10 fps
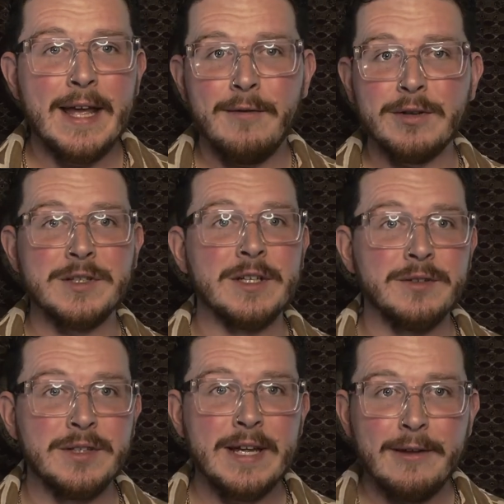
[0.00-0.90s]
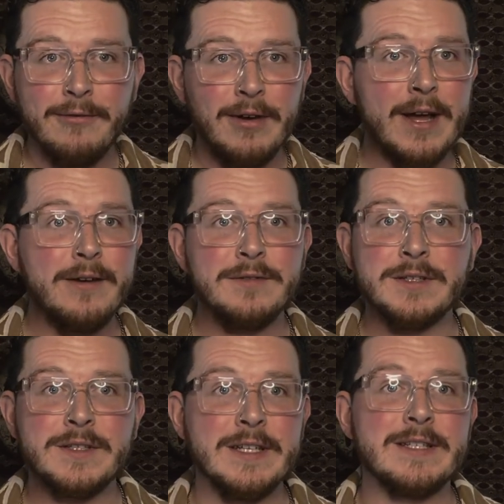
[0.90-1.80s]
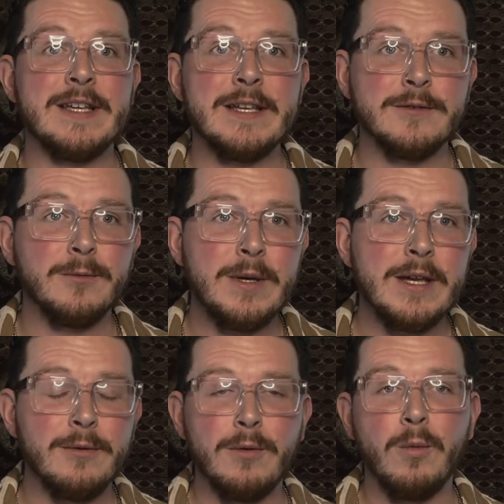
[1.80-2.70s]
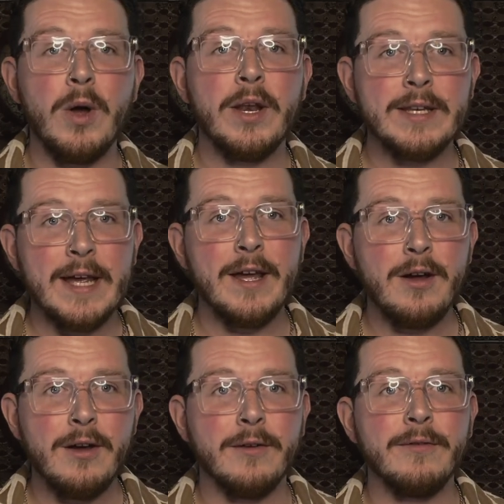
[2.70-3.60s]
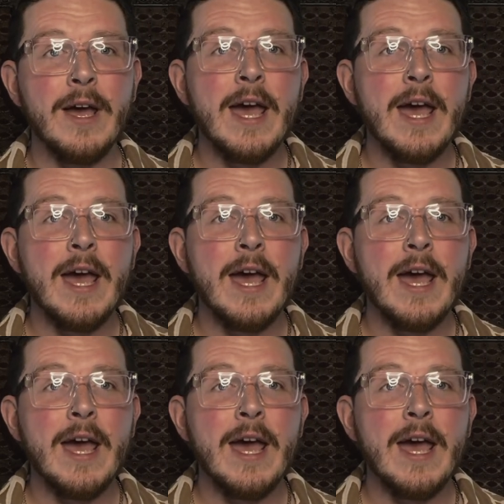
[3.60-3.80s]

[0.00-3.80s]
every single day, 5 to 6 days a week with 1 day off.